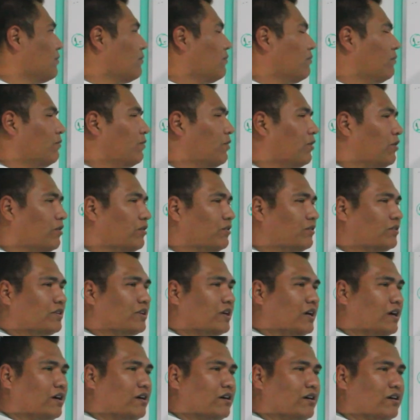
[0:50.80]
Both
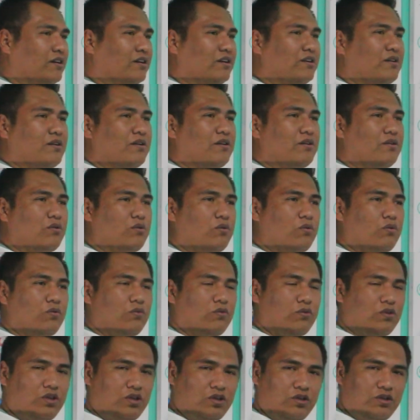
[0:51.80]
are
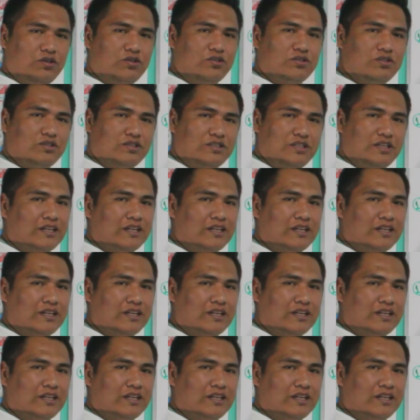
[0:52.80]
used